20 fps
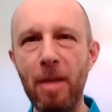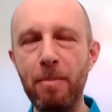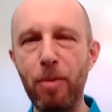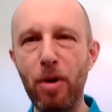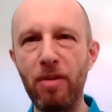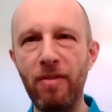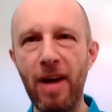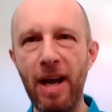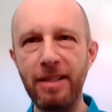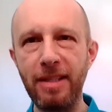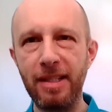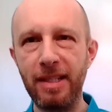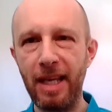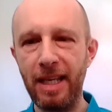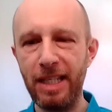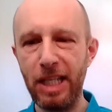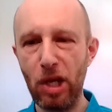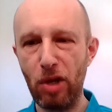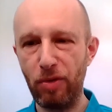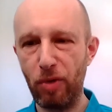provide this
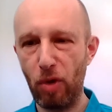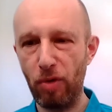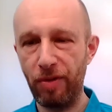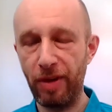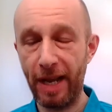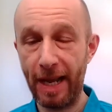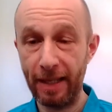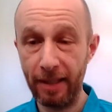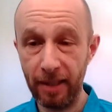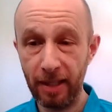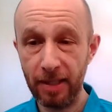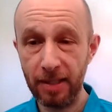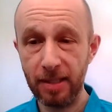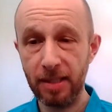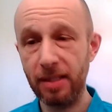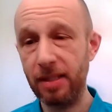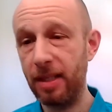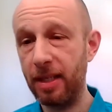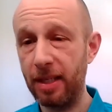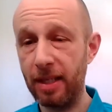idea of
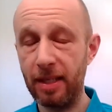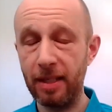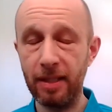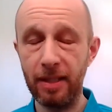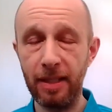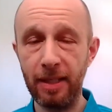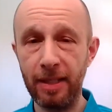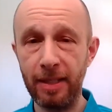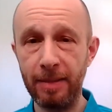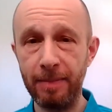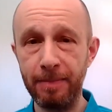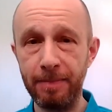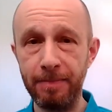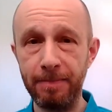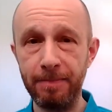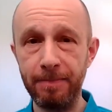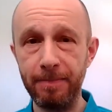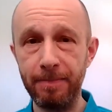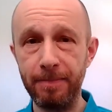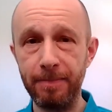headless, and
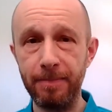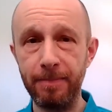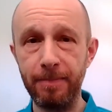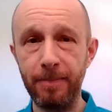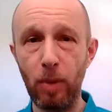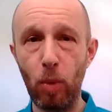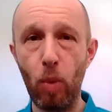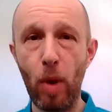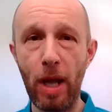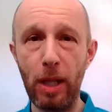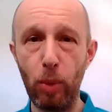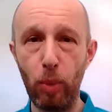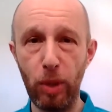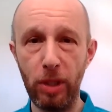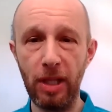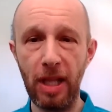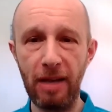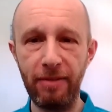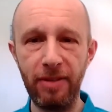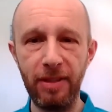while we
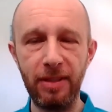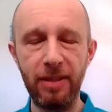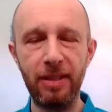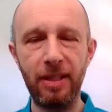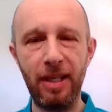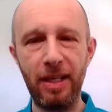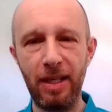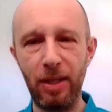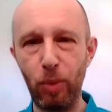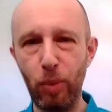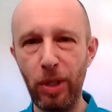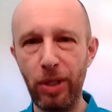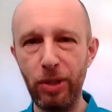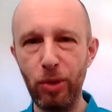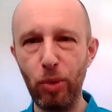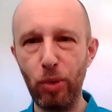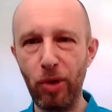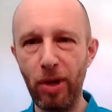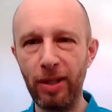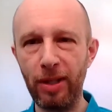love it, we
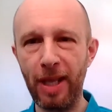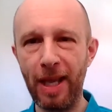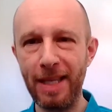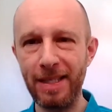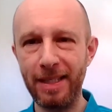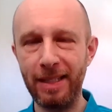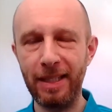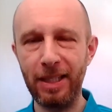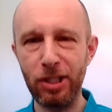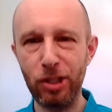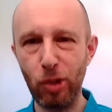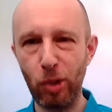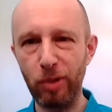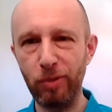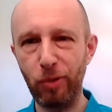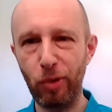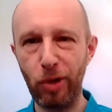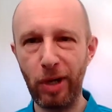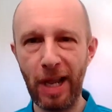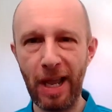do realize that it's
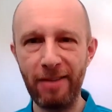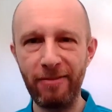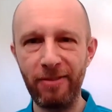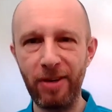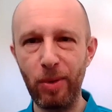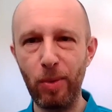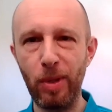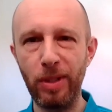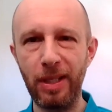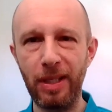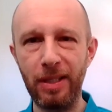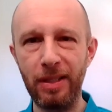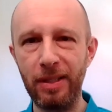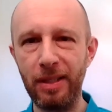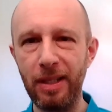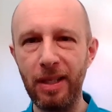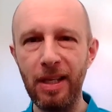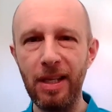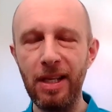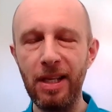not for everyone,
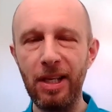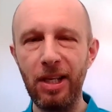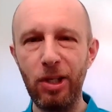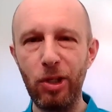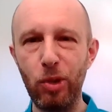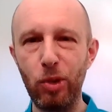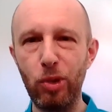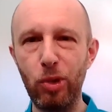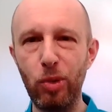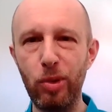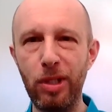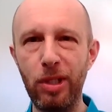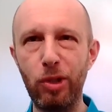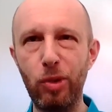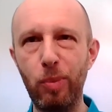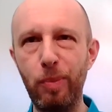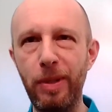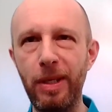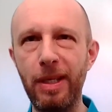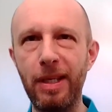and you do need
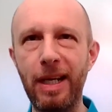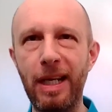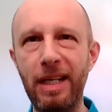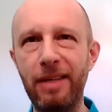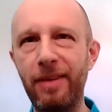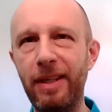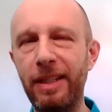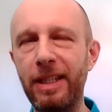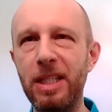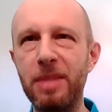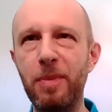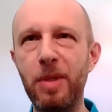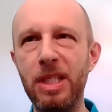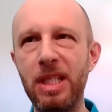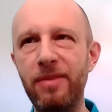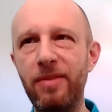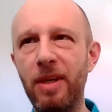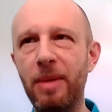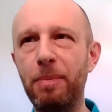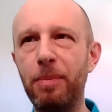to be kind of at a
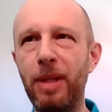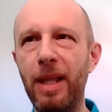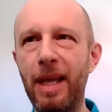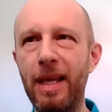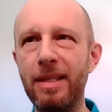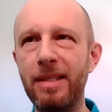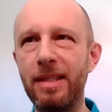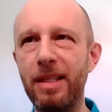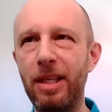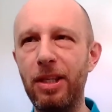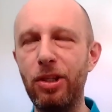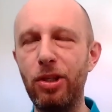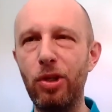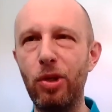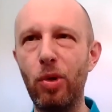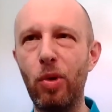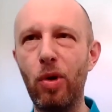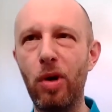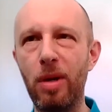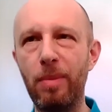specific place in
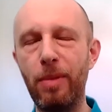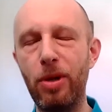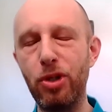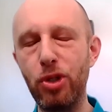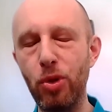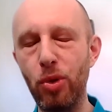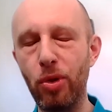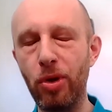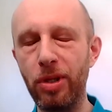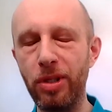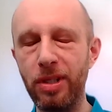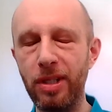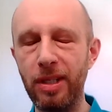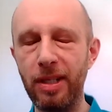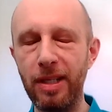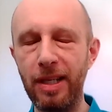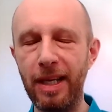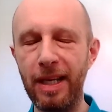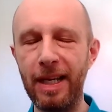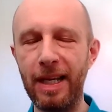your
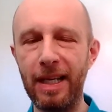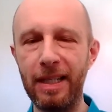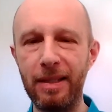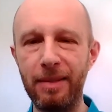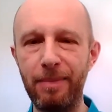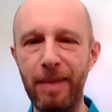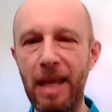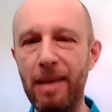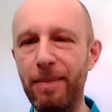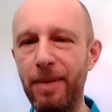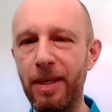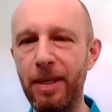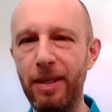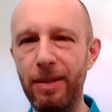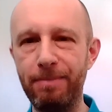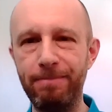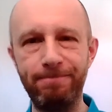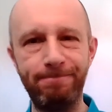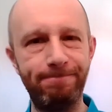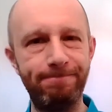maturity, and
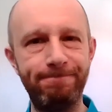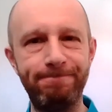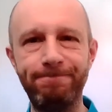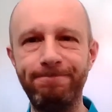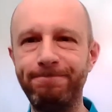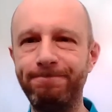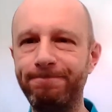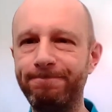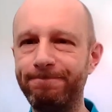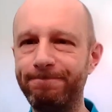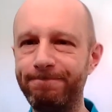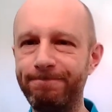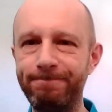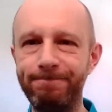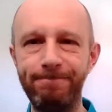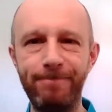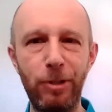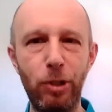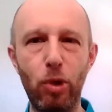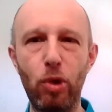maybe
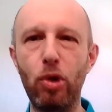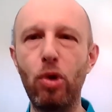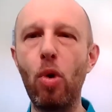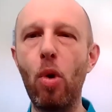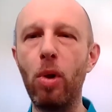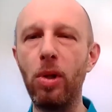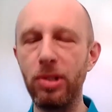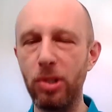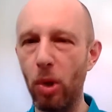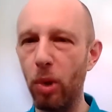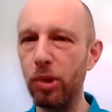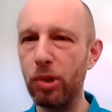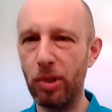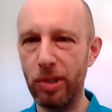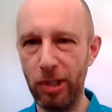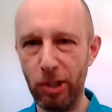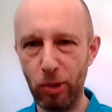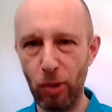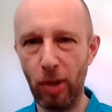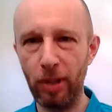your goals also
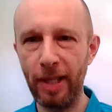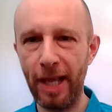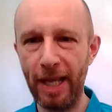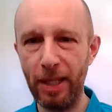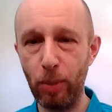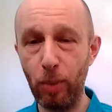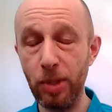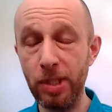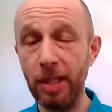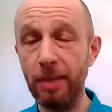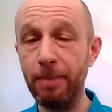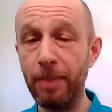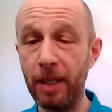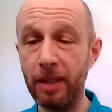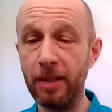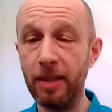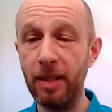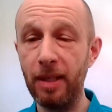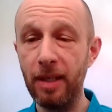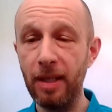need to align with it.
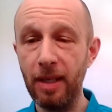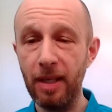But